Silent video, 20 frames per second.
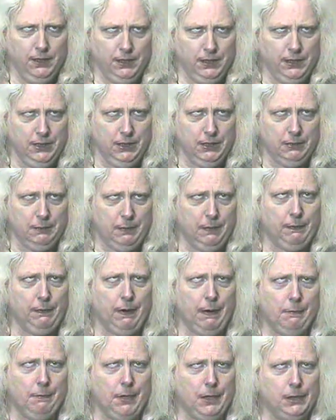excuse me
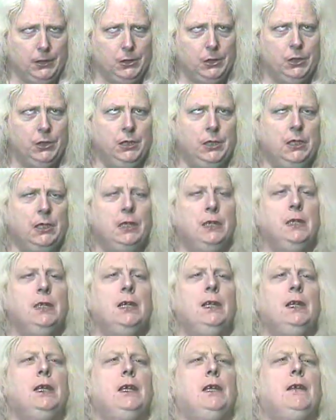very much.
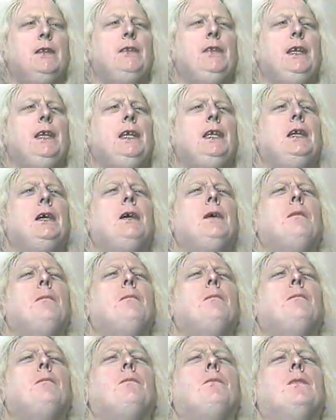The
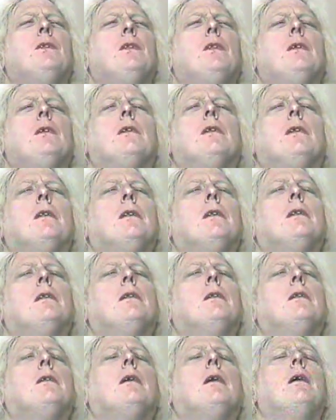um,
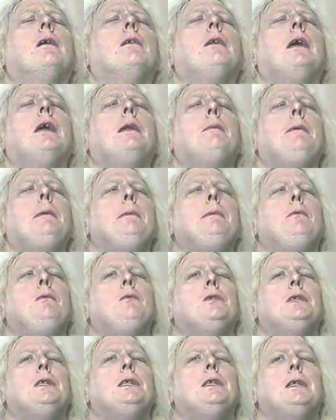a lot of
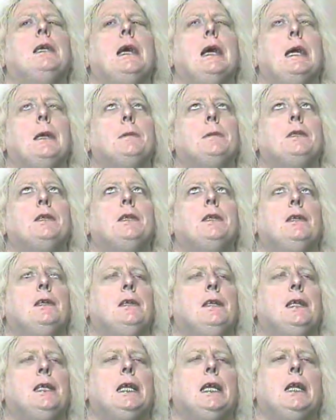people sometimes
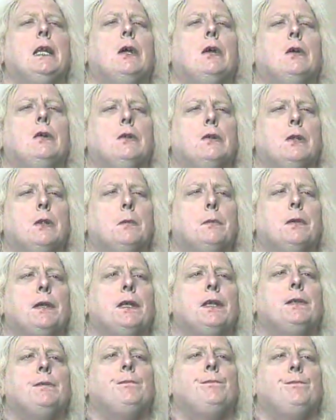get a little
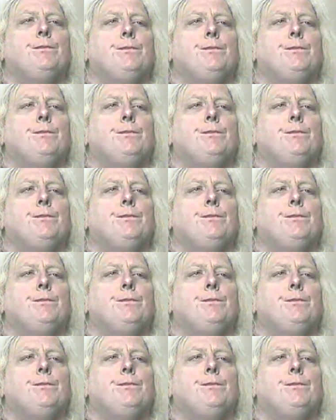bit